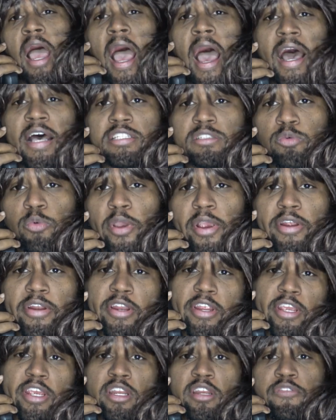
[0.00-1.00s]
I swear in
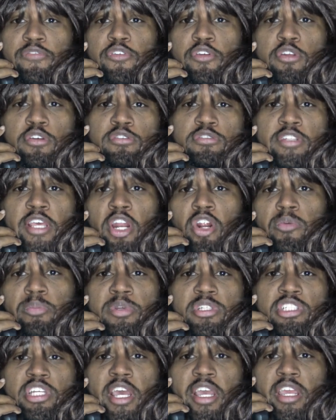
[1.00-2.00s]
their interviews, they don't
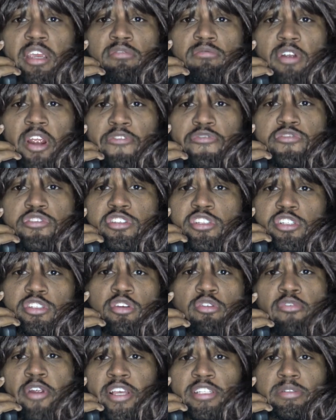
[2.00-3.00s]
be checking references
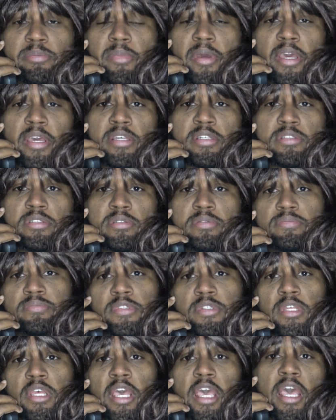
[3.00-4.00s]
or resumes.
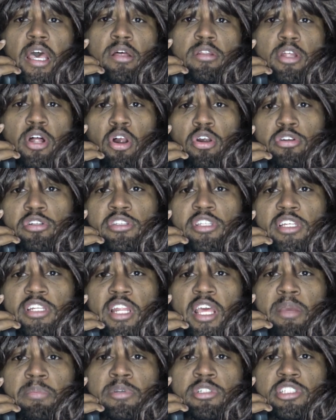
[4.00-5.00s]
Hell, the only thing
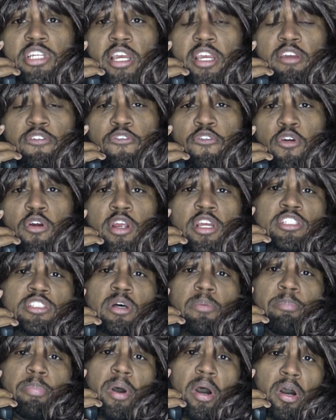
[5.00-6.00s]
they be checking for is
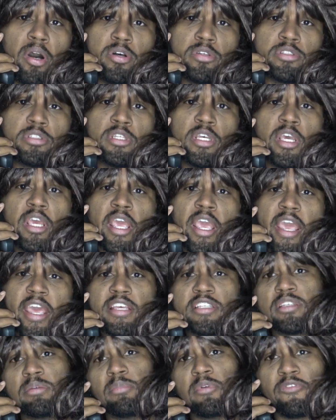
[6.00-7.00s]
a pulse
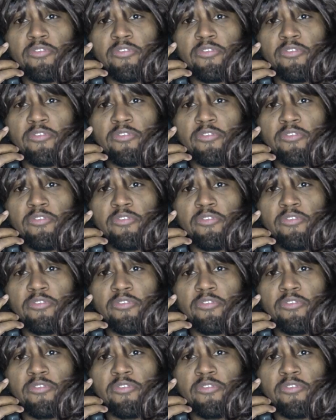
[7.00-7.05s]
and some